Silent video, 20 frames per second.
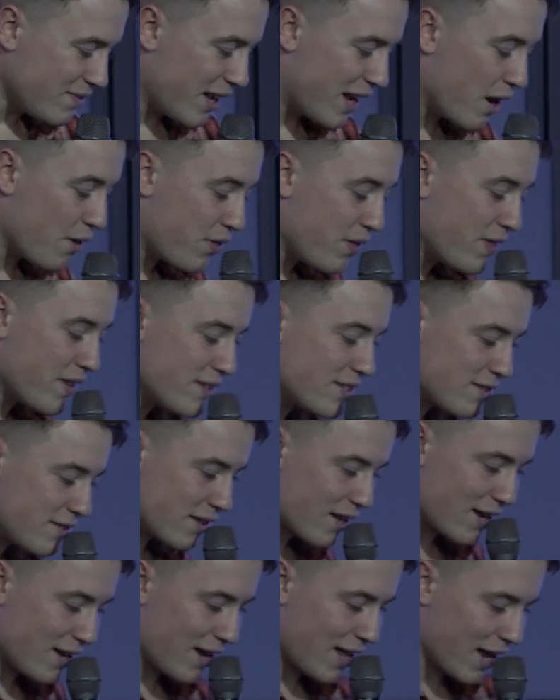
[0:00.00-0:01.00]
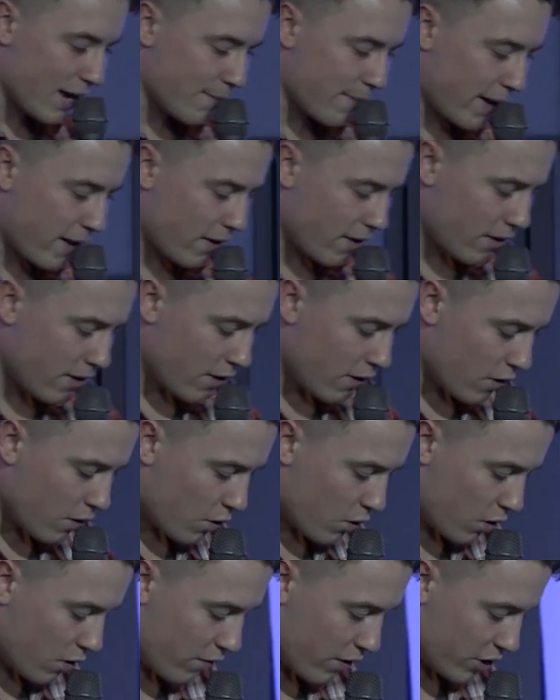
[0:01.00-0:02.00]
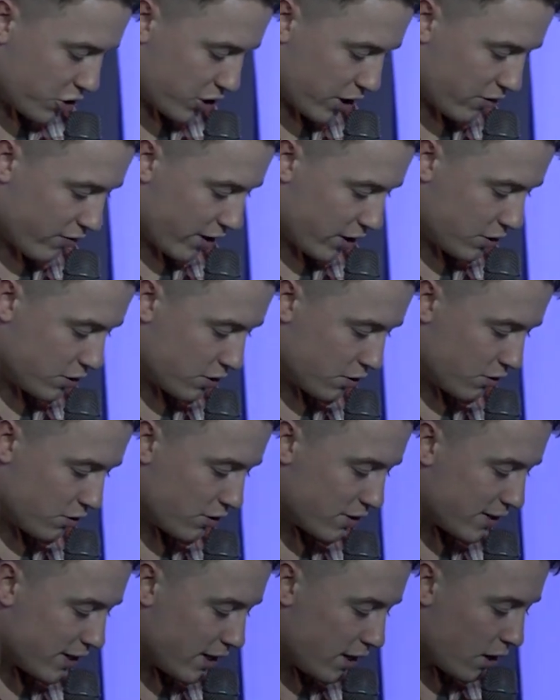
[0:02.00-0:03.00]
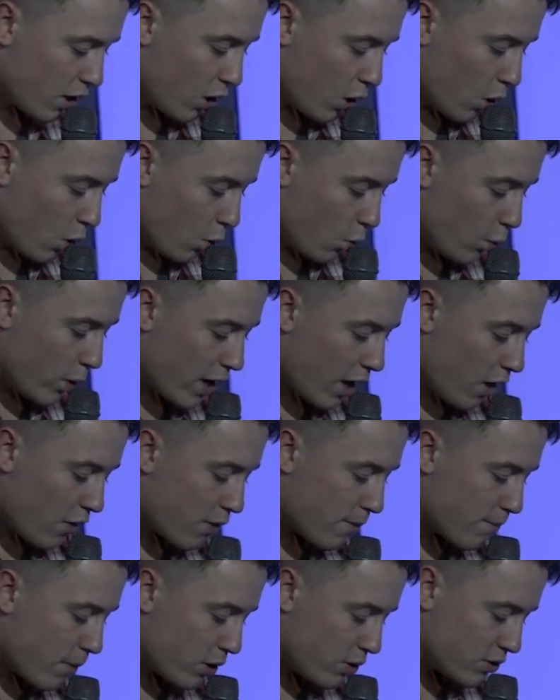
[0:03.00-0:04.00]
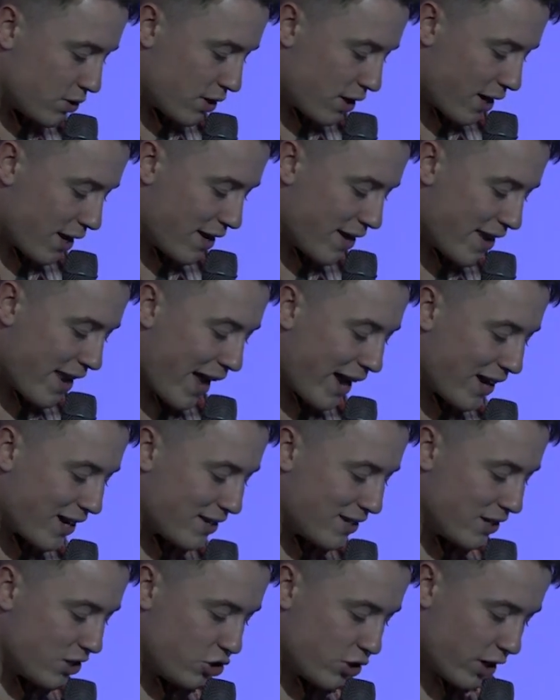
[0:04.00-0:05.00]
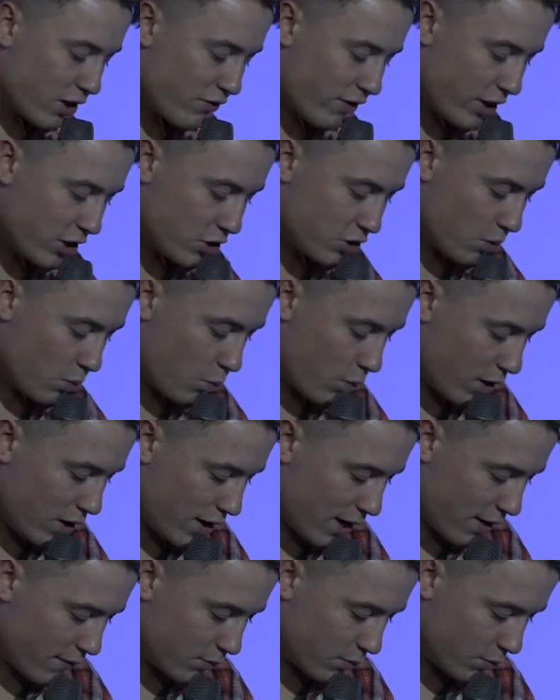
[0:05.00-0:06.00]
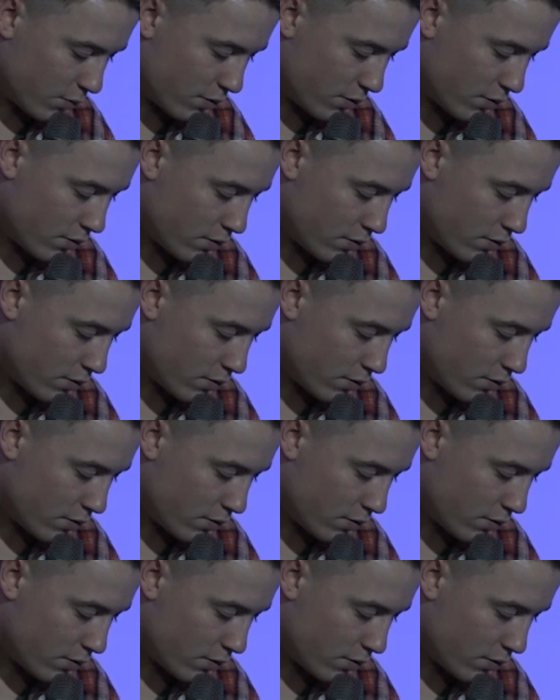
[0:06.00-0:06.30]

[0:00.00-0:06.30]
And I think this is the climate of our generation. You see, we are the most connected generation on one level.